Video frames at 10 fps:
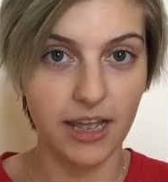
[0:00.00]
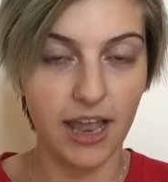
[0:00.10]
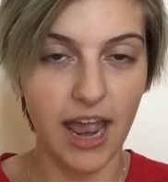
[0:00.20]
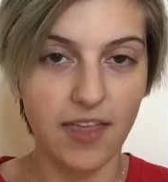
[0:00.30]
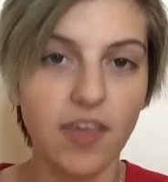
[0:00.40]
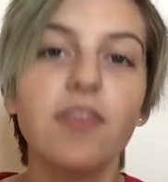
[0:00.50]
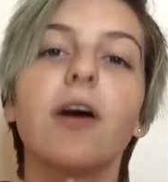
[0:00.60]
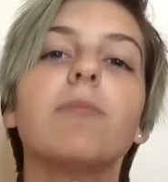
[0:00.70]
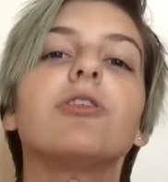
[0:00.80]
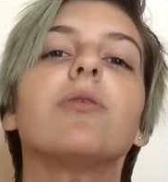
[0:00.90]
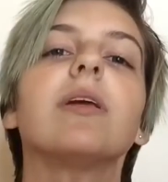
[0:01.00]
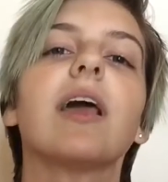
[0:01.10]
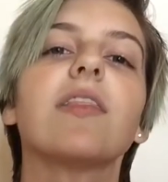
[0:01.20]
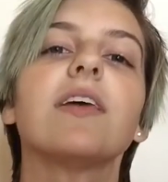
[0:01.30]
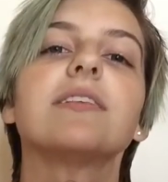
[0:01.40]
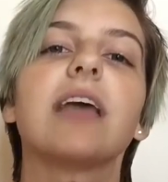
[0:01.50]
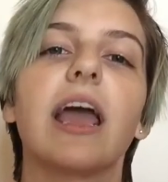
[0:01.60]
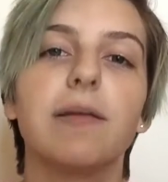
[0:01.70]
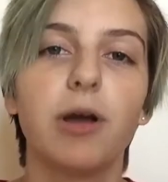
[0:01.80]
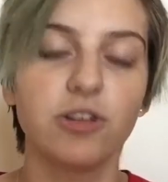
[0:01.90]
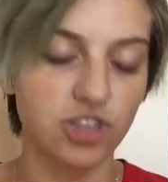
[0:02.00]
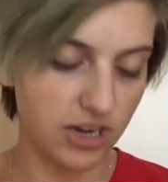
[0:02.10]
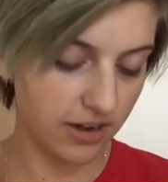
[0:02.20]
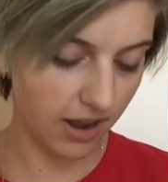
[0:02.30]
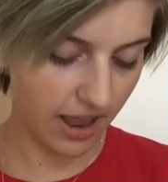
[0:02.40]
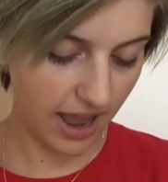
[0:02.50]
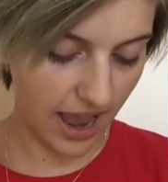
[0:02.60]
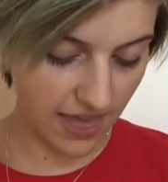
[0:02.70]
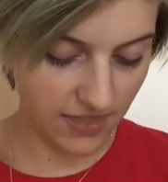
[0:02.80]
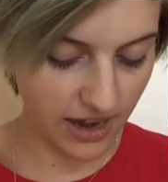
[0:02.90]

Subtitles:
and then them doing this hand motion, and then I